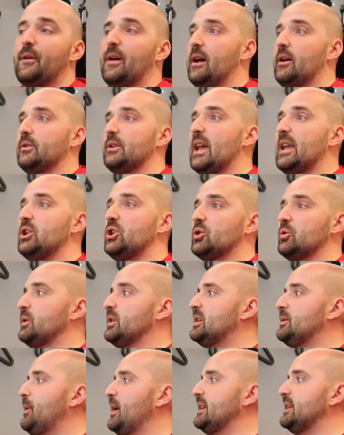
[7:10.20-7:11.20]
foundation,
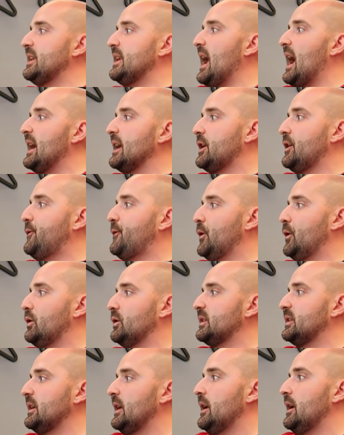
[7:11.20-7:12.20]
which is basically
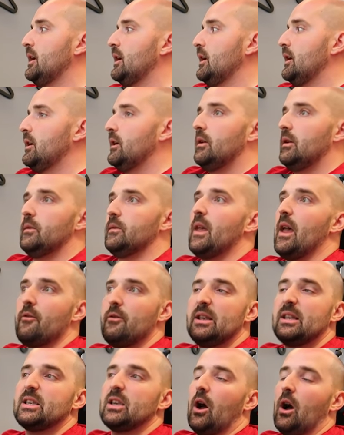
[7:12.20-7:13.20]
AccuForce
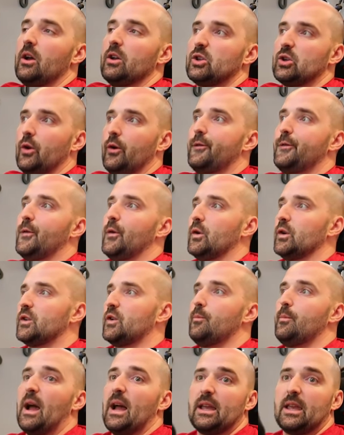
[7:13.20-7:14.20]
their entire sort of force
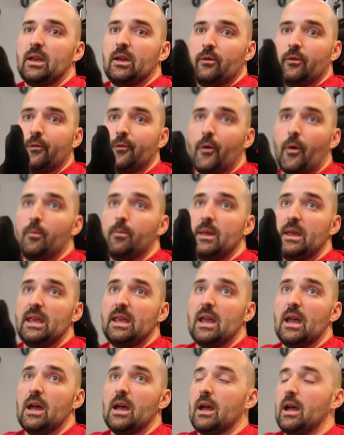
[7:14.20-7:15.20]
feedback from
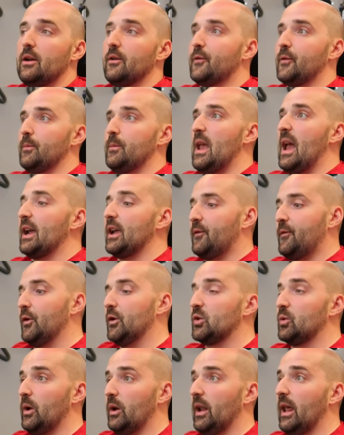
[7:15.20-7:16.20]
the uh, from the
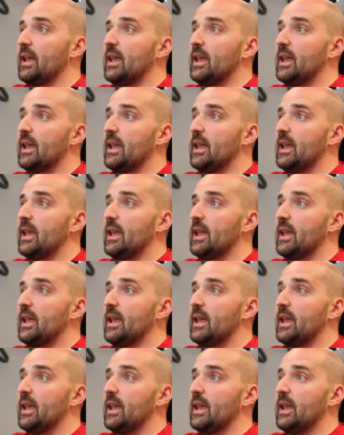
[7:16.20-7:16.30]
AccuForce wheel.